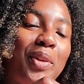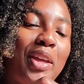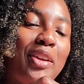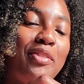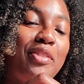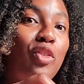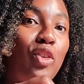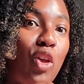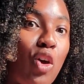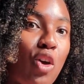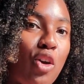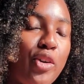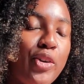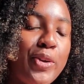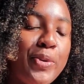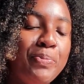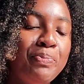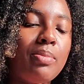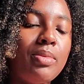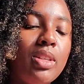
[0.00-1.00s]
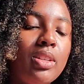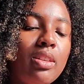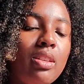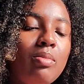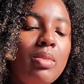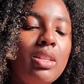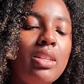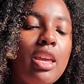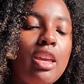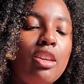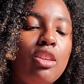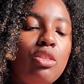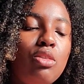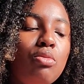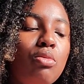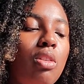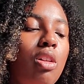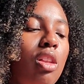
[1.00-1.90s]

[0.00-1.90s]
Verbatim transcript: life vlog. I'm just gonna be taking you